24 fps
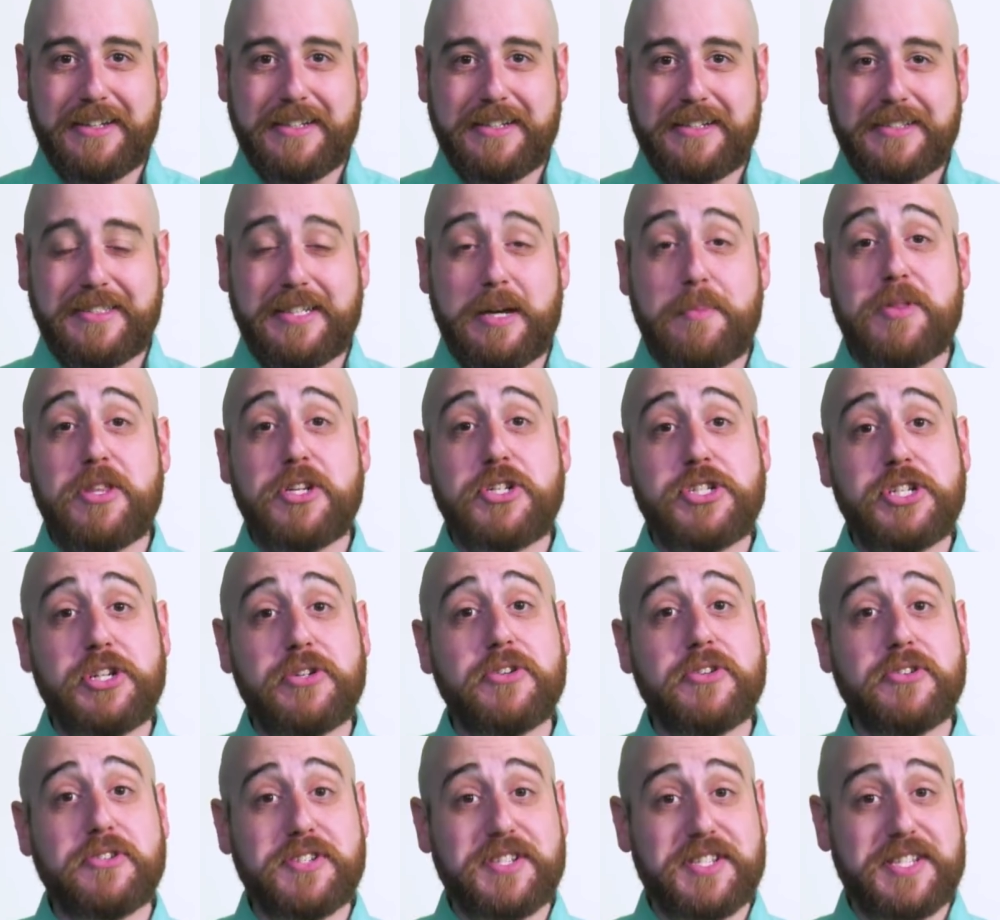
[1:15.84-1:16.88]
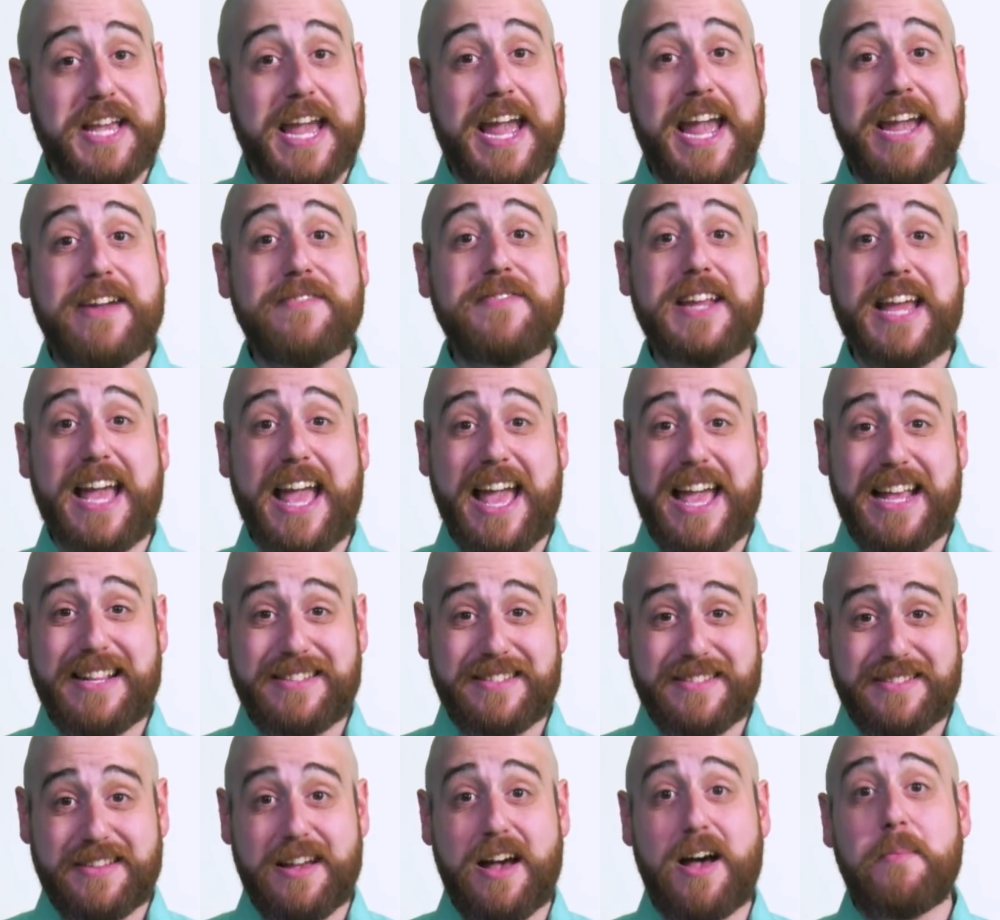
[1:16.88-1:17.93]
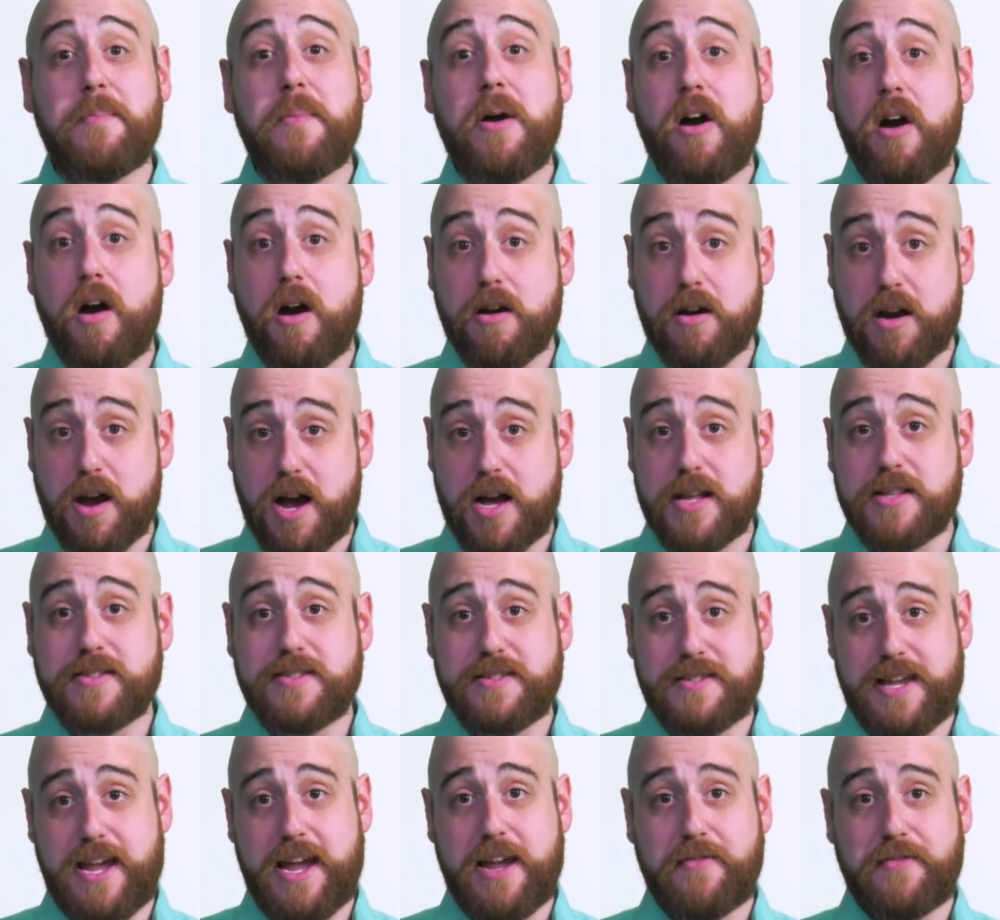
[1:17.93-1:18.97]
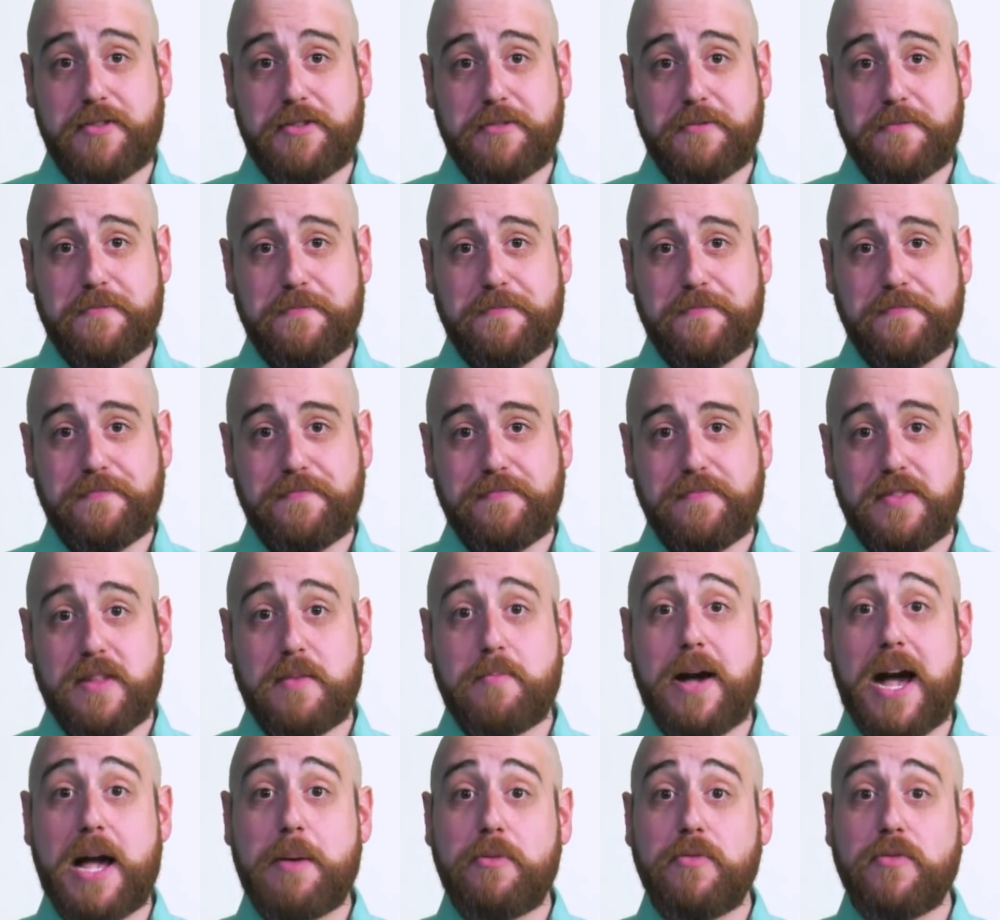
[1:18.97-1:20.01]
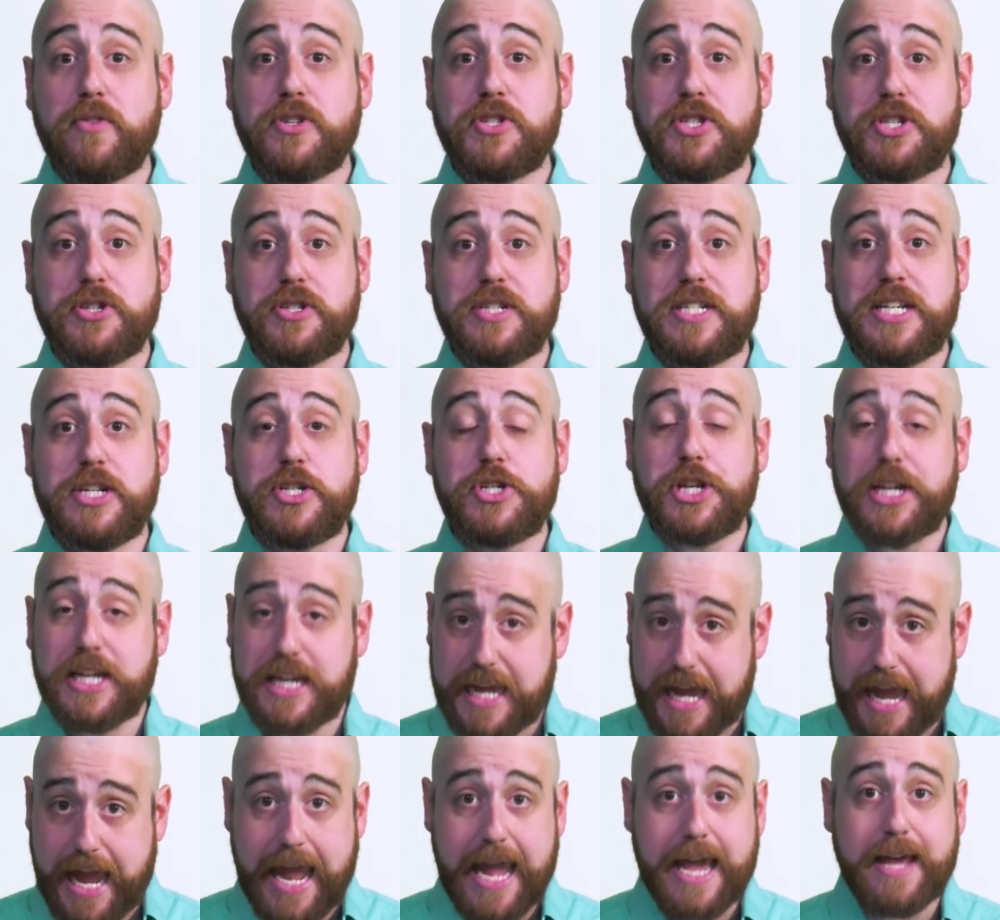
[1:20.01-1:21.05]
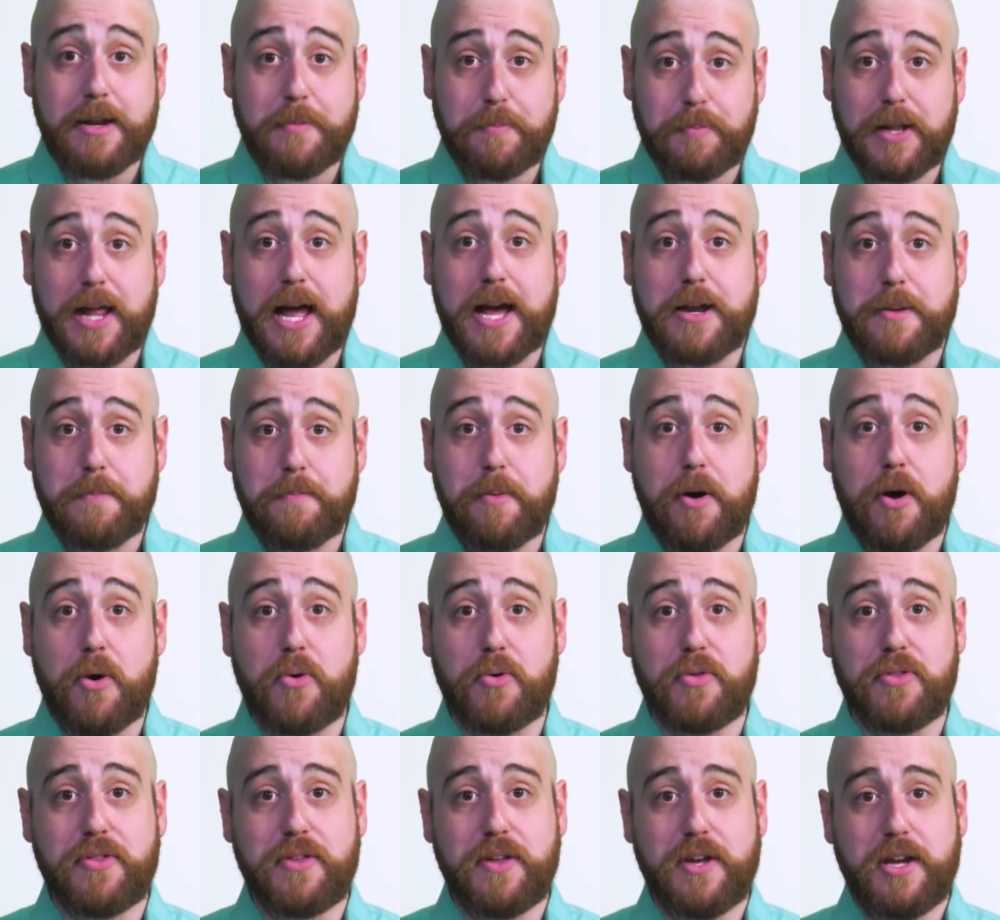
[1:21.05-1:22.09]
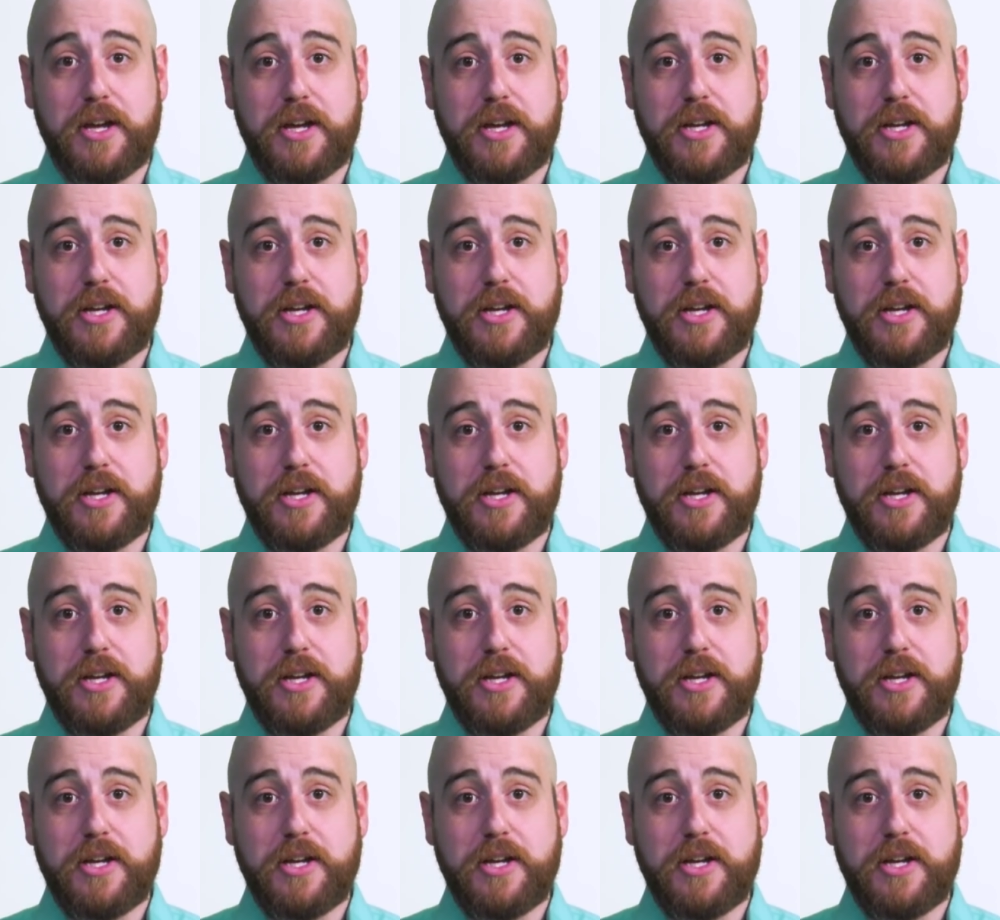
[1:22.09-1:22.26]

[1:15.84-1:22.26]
Some of the children are saved and some are unsaved. The Bible verse you're teaching can apply to both.